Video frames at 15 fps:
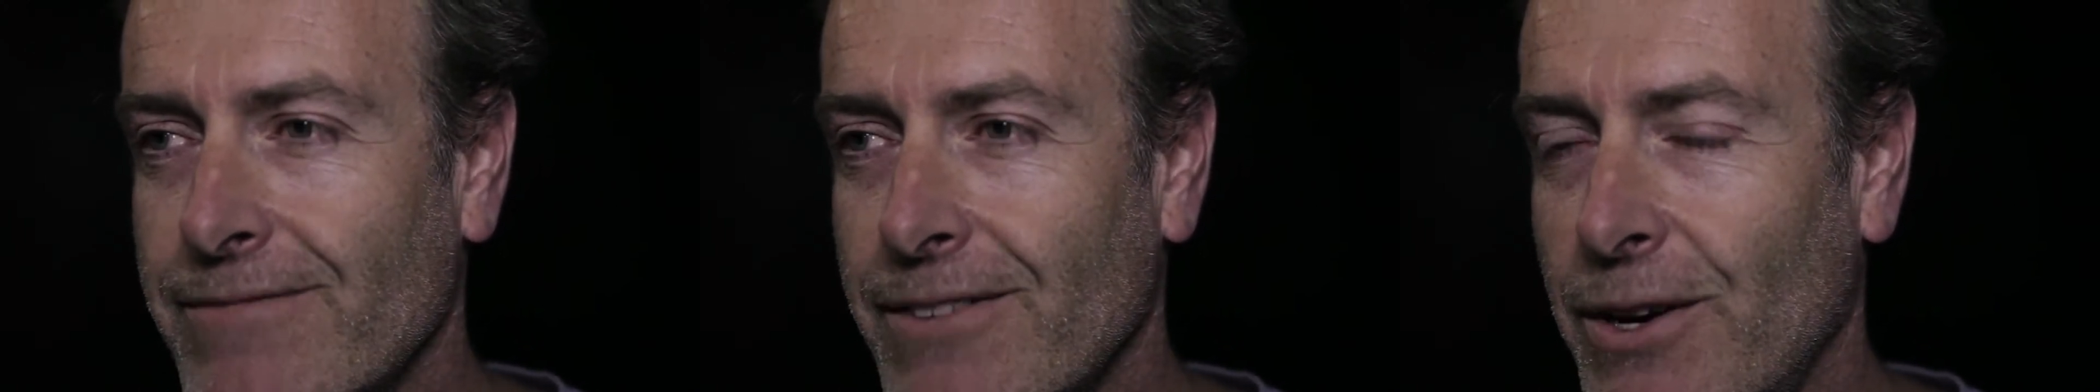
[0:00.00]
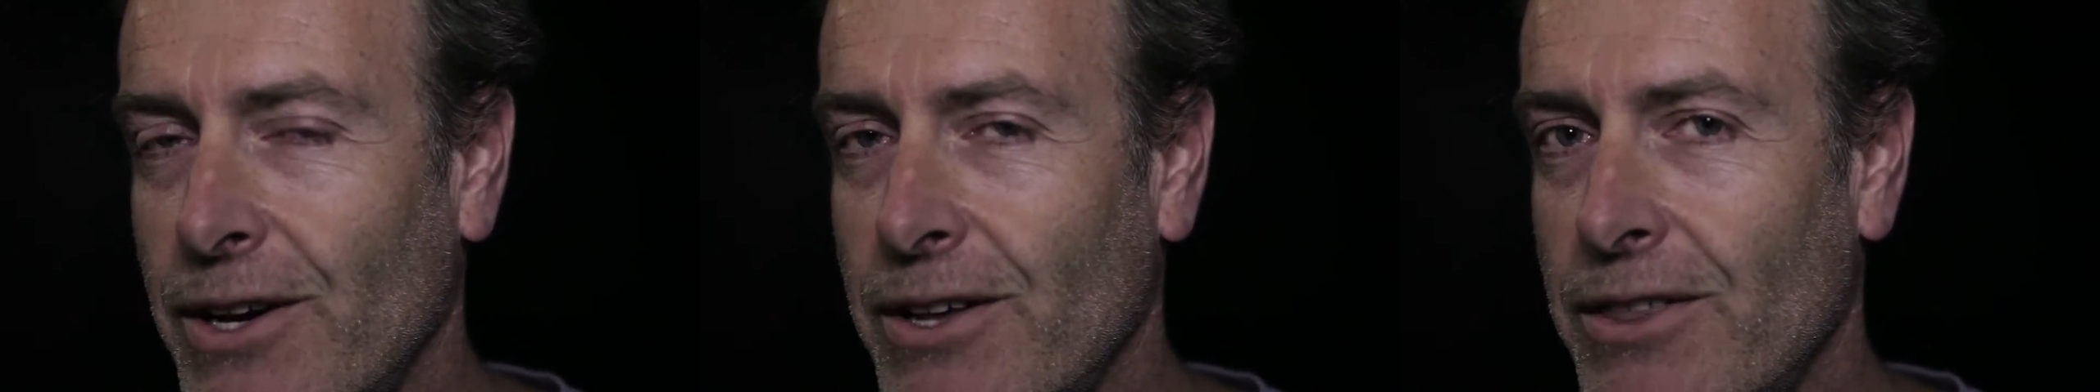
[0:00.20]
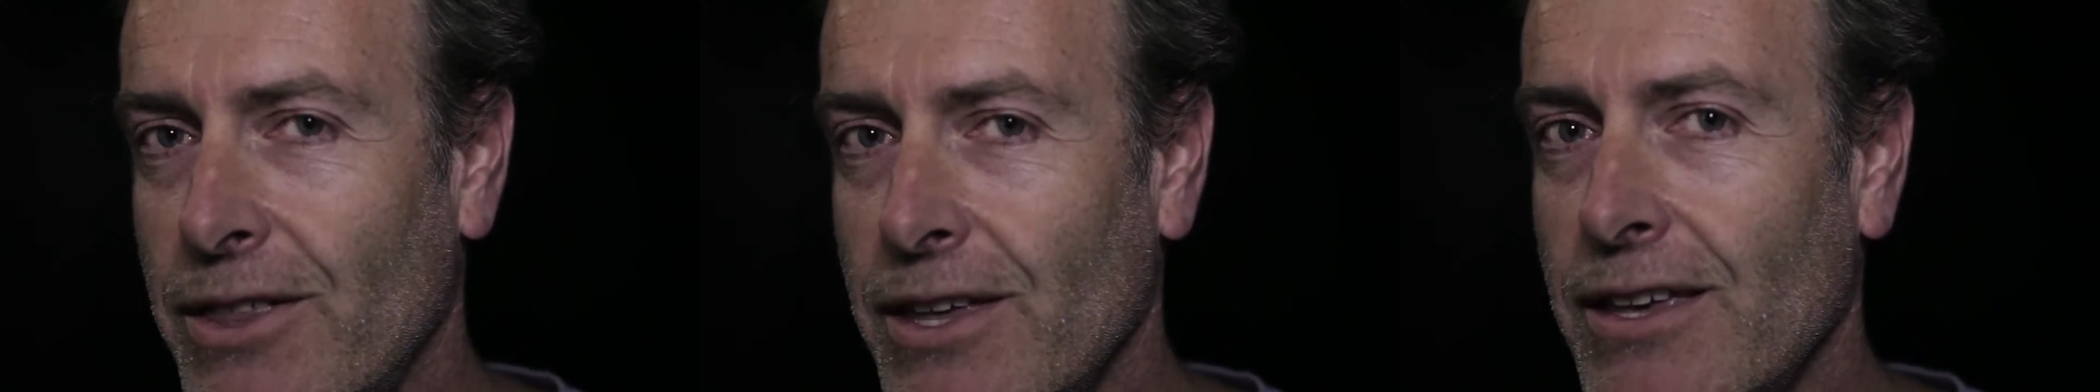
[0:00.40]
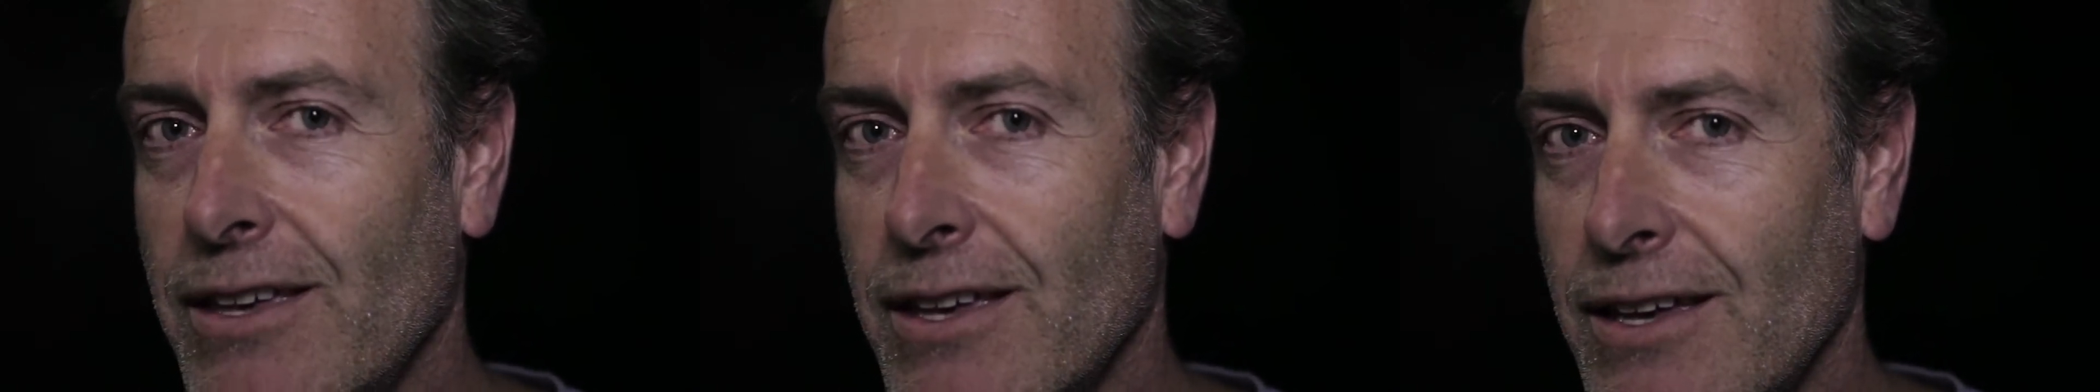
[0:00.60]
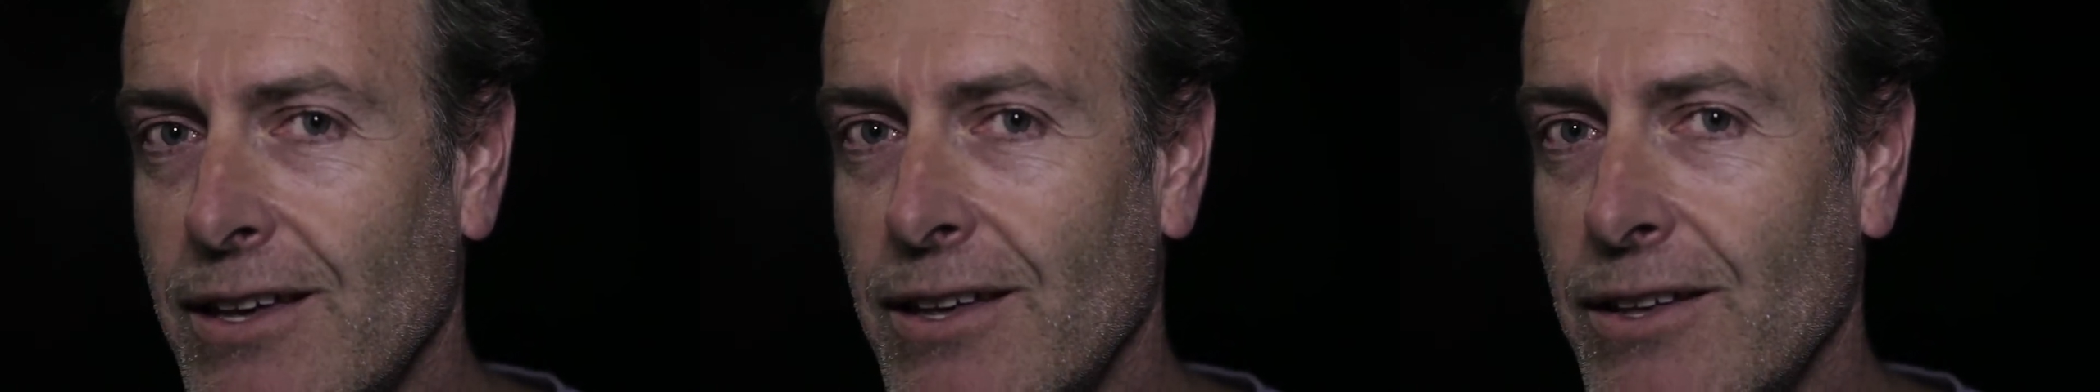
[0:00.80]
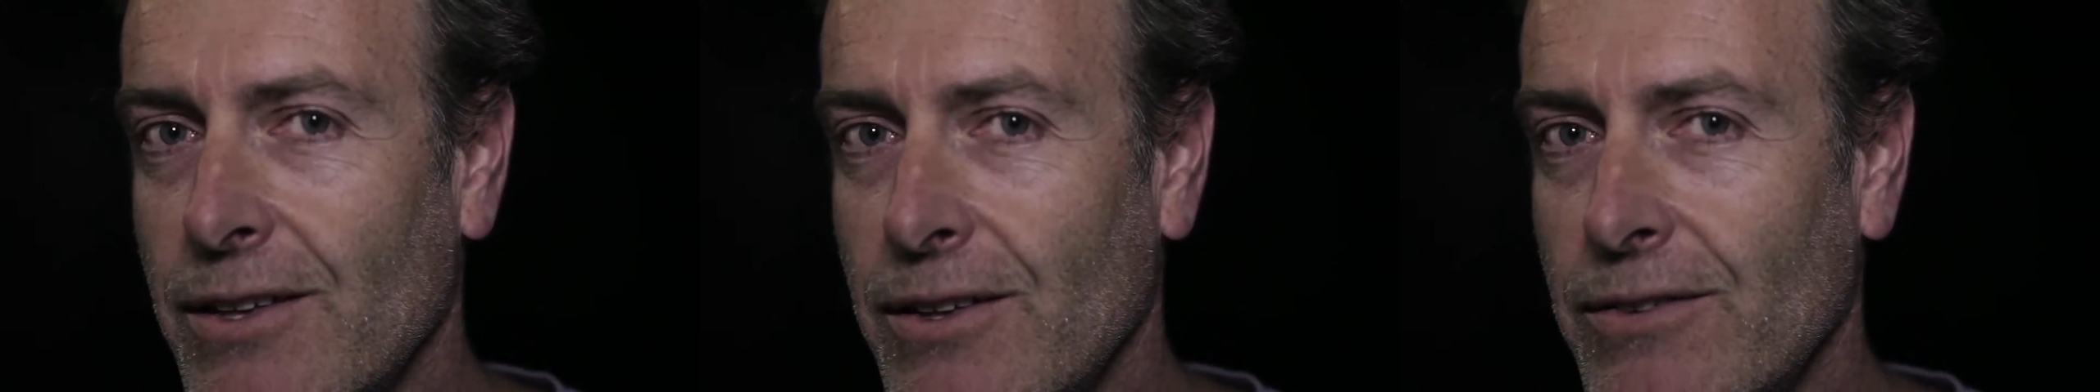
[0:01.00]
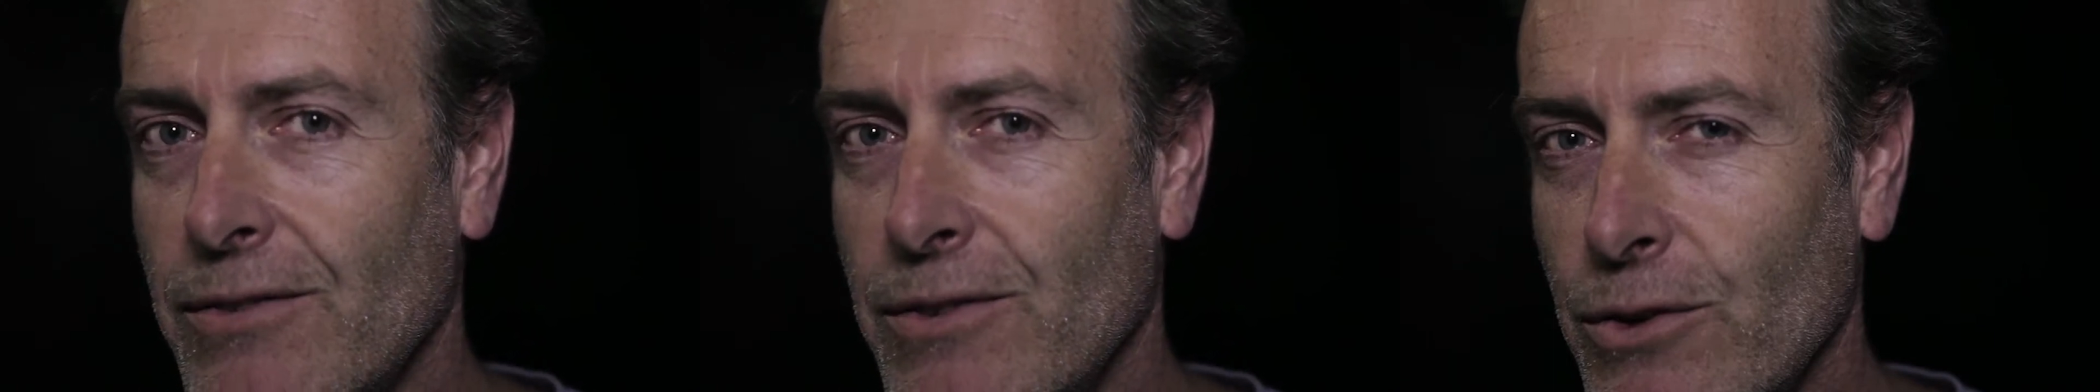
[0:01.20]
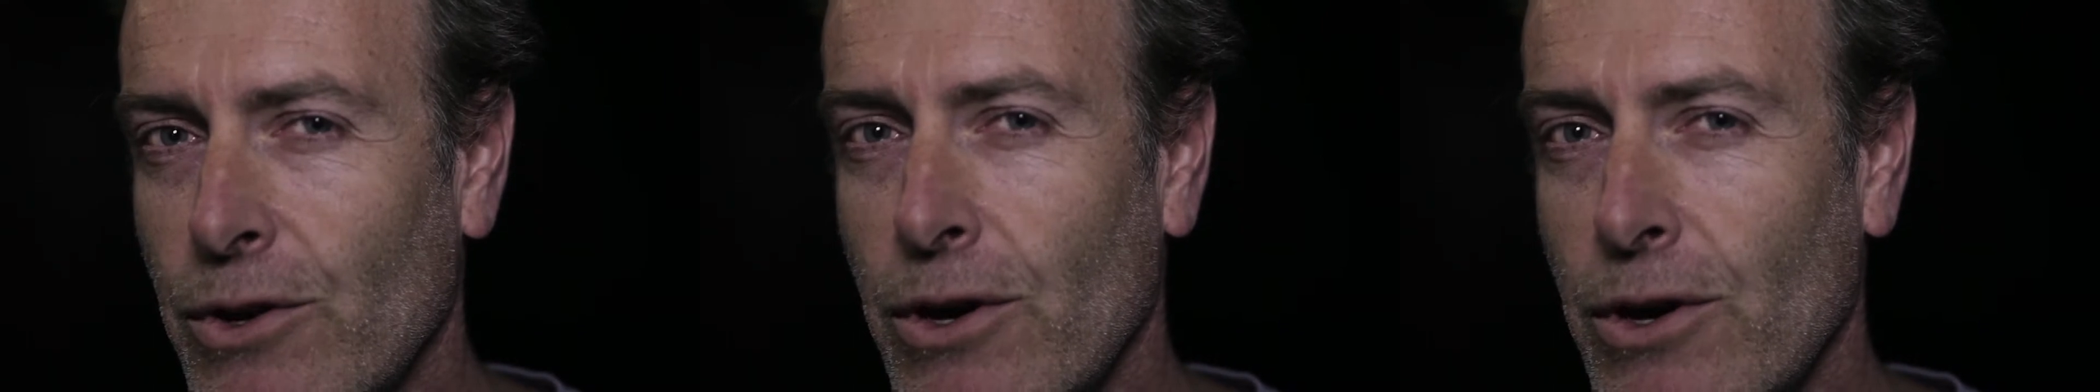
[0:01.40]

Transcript: I think you'll